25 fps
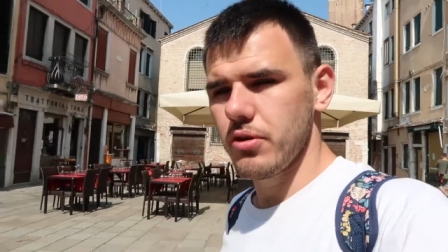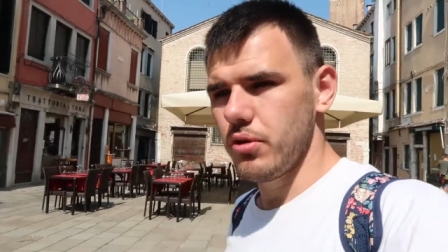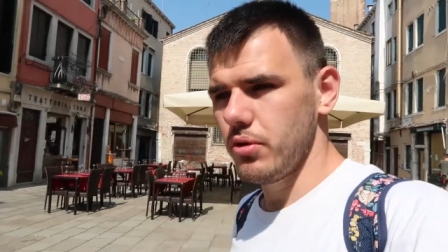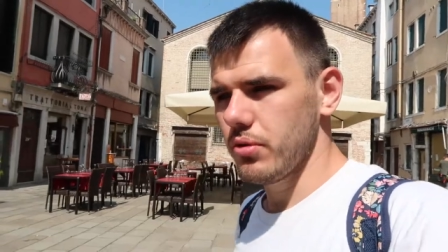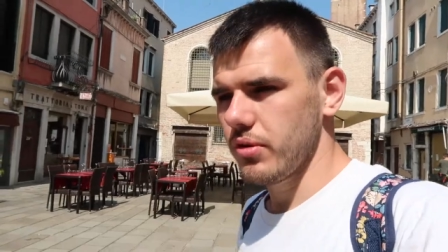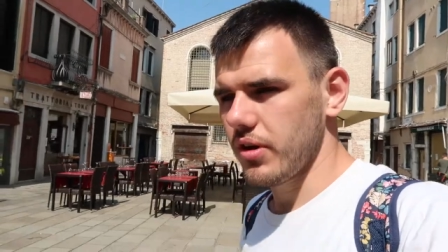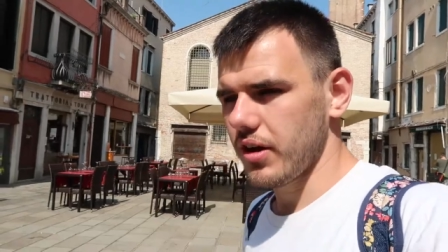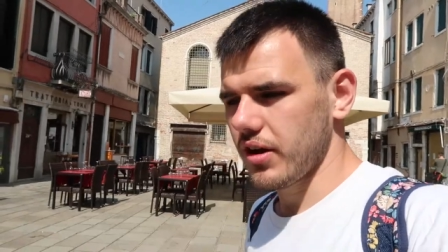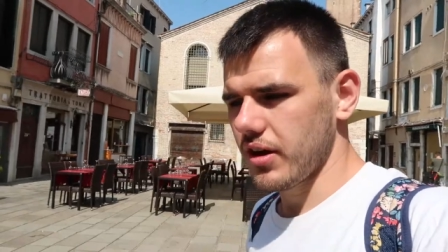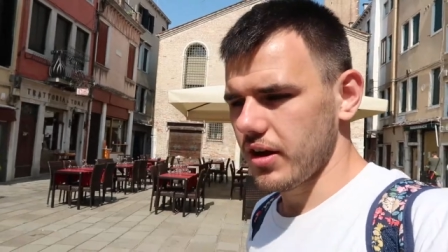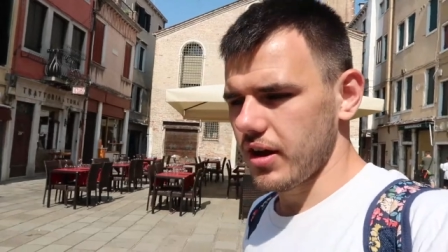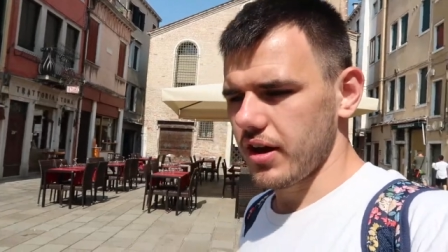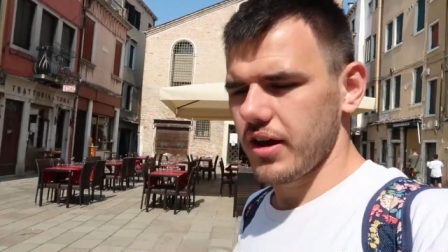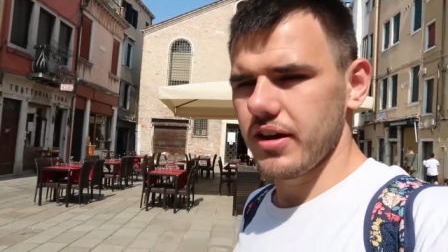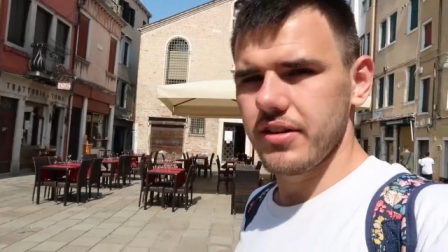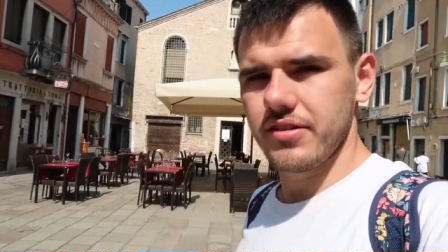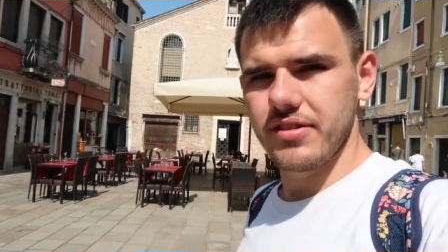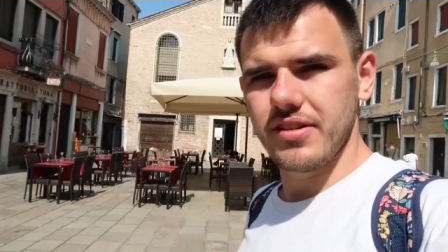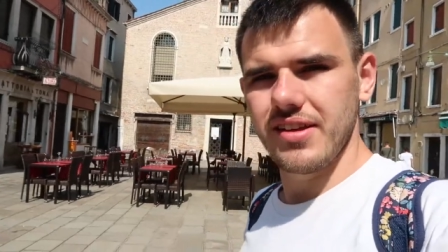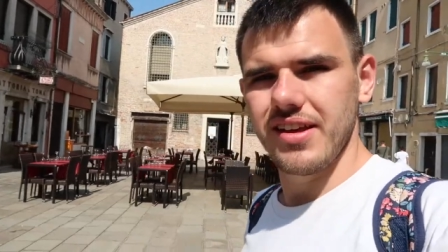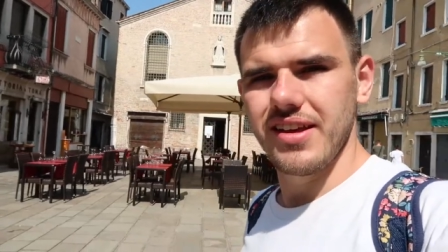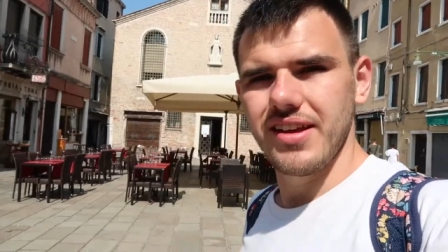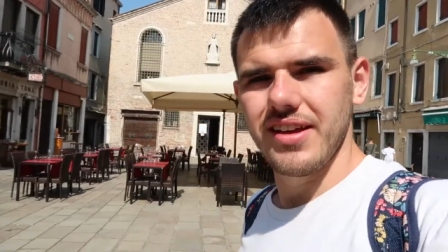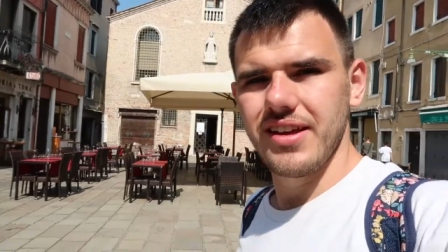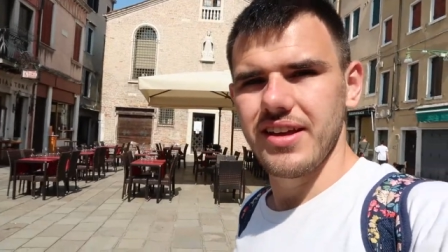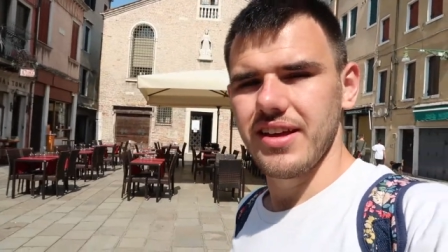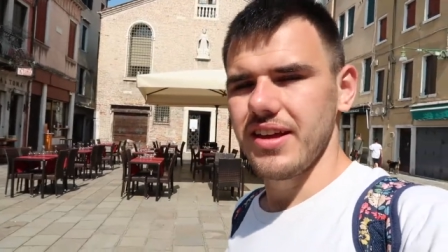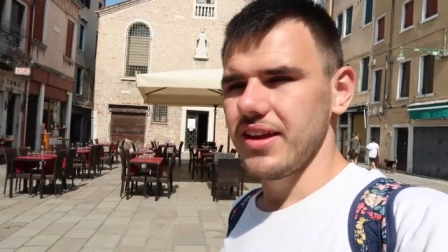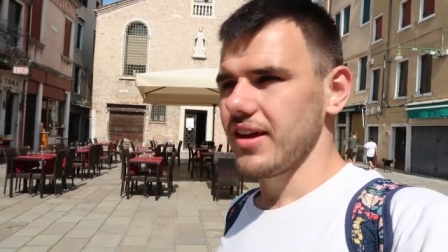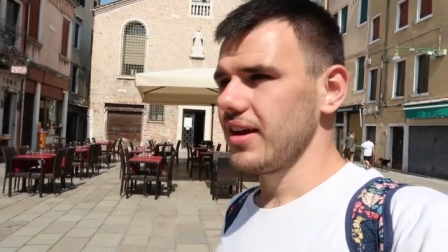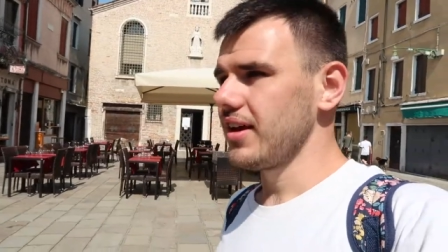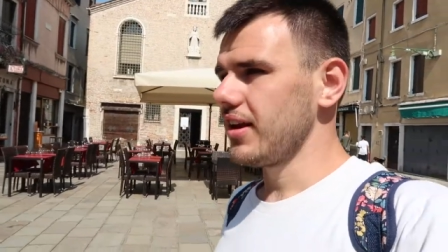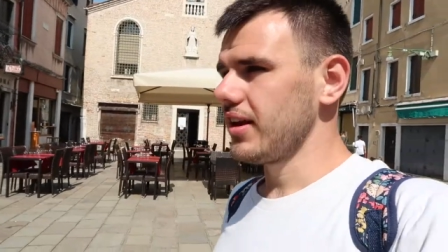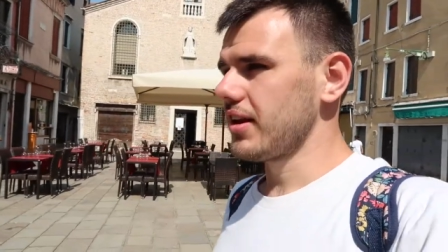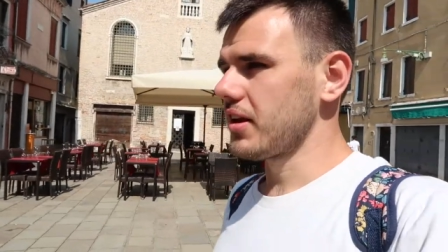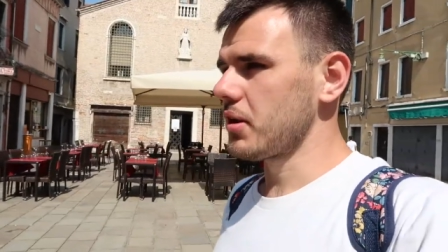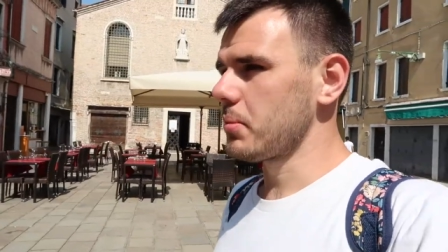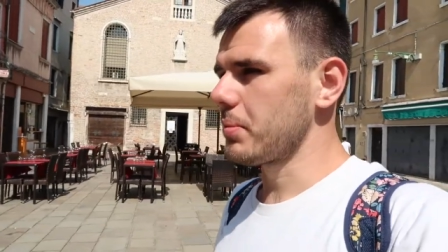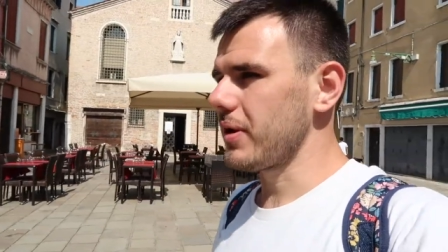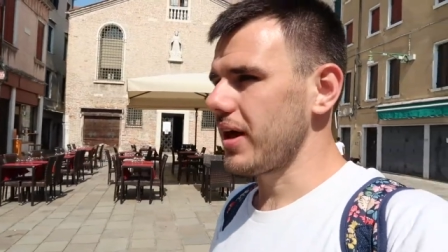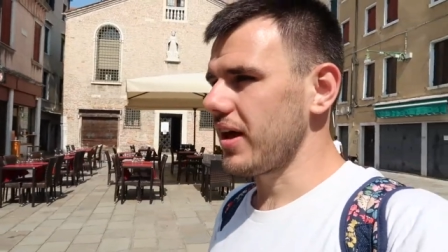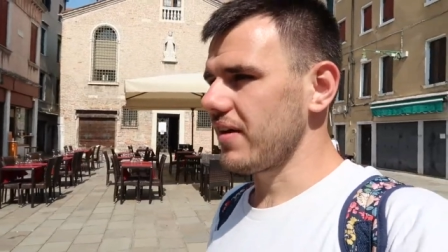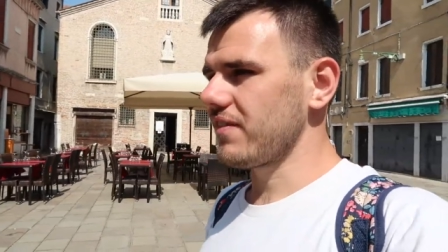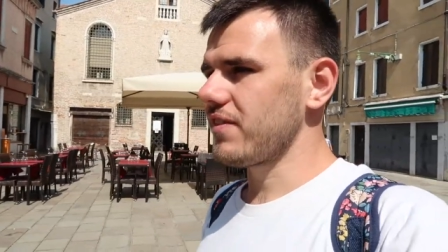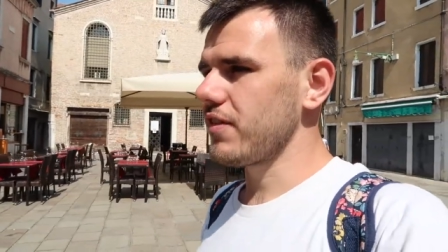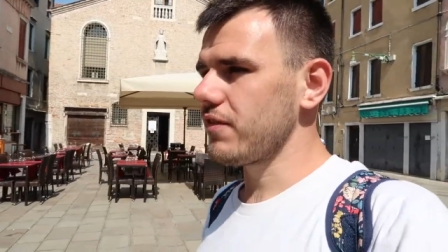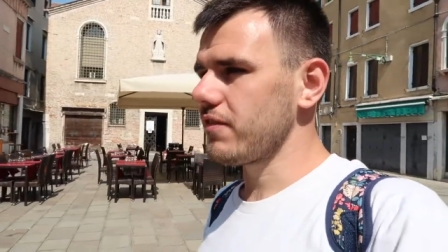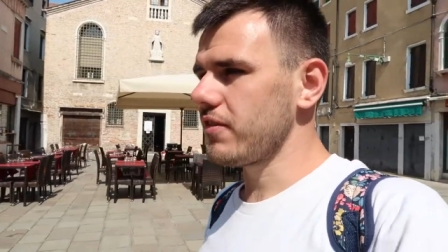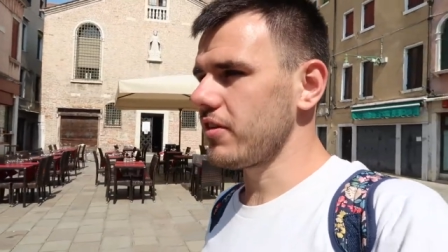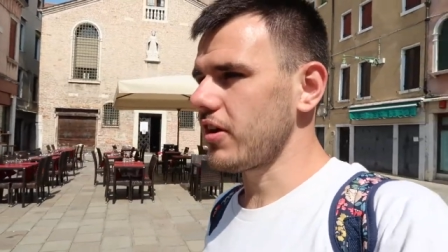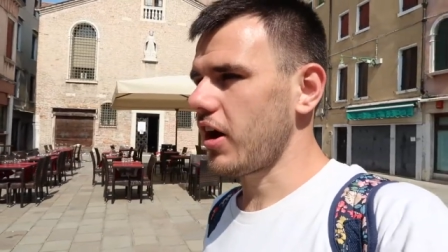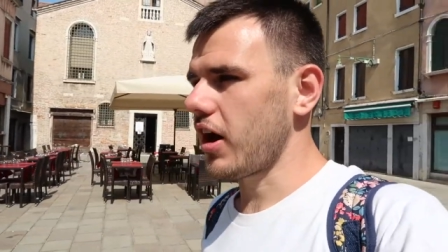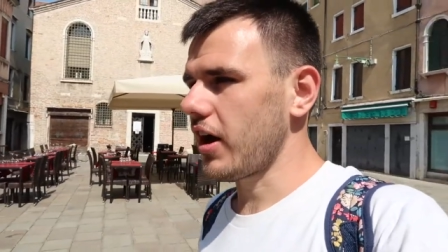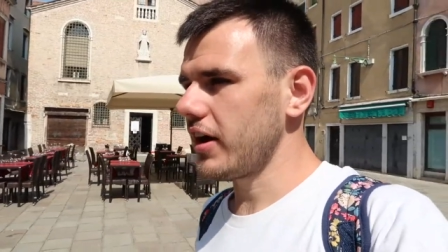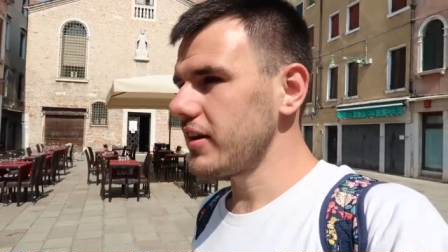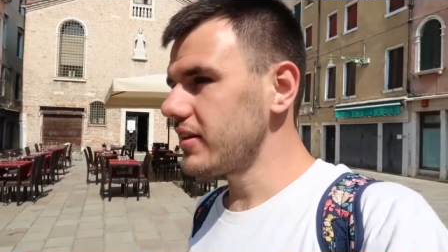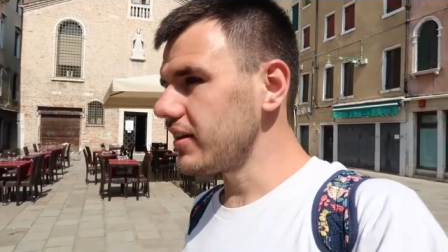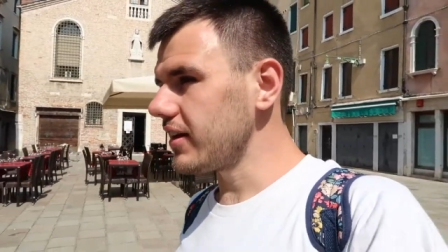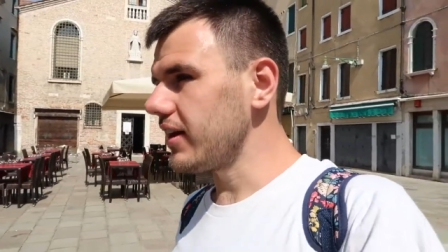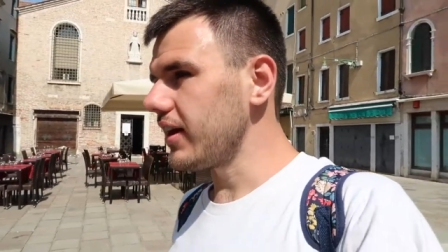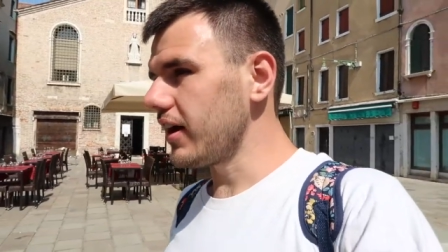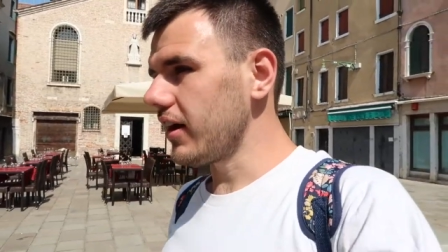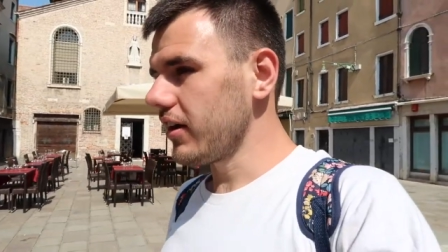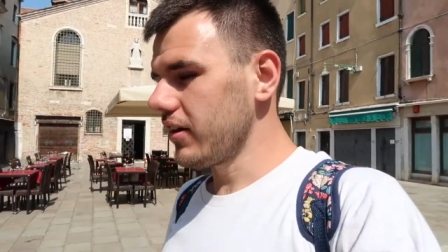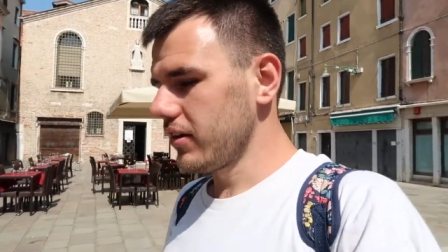you guys a little bit of an idea